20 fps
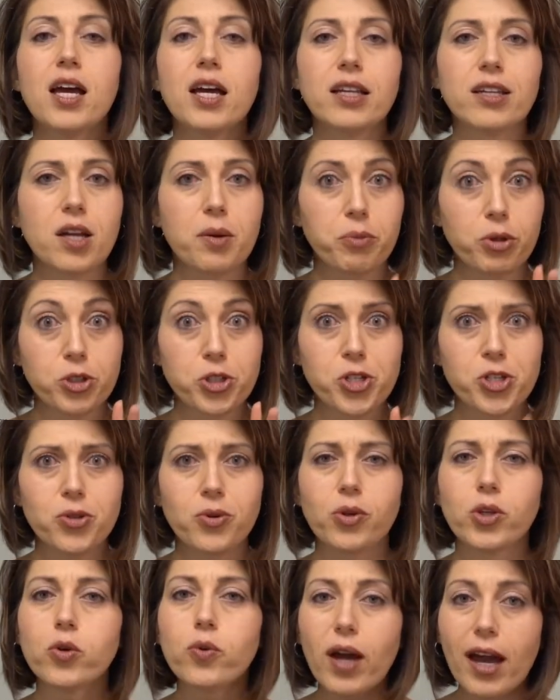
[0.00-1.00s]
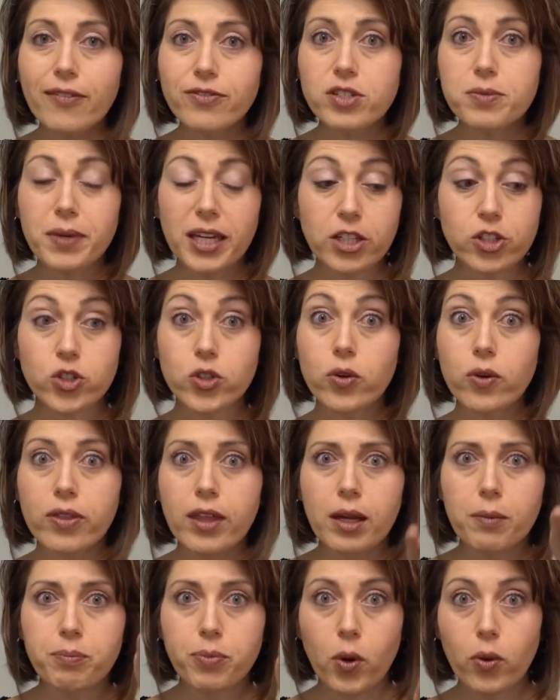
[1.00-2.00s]
Number 2, you have to make sure
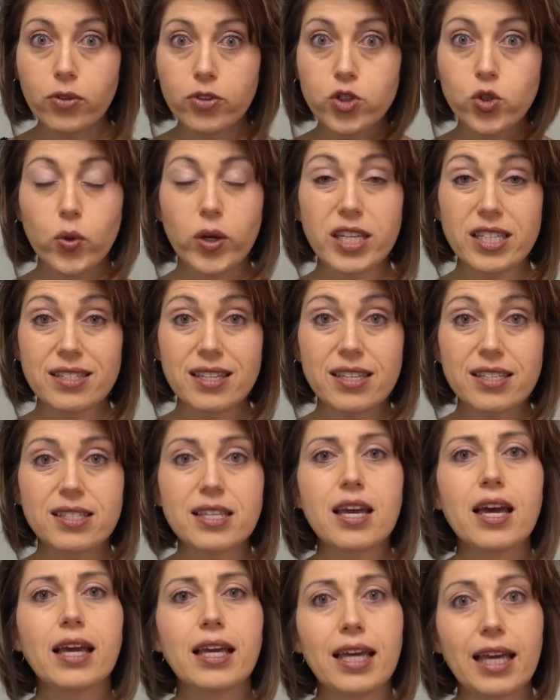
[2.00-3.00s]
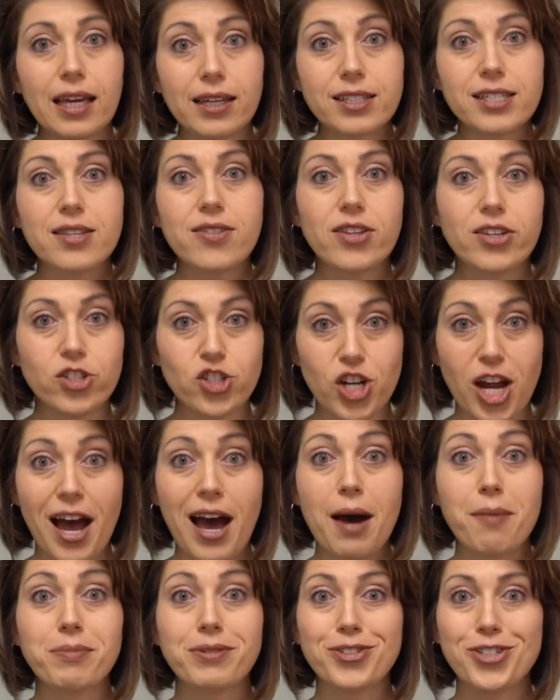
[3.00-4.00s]
that both choices get the
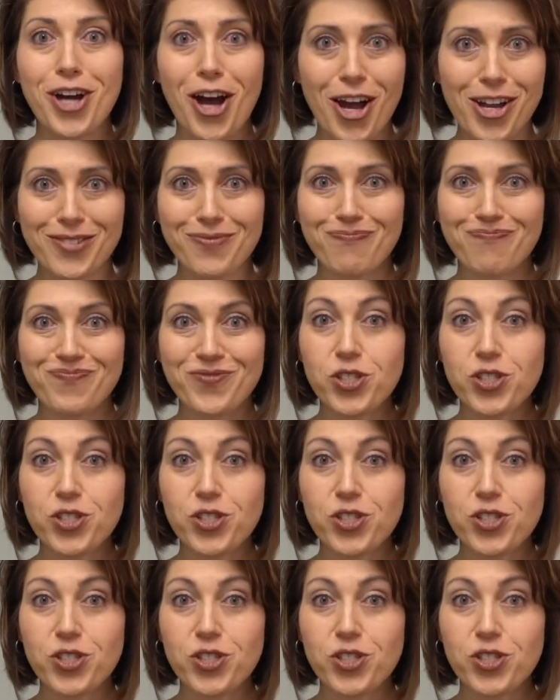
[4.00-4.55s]
job done.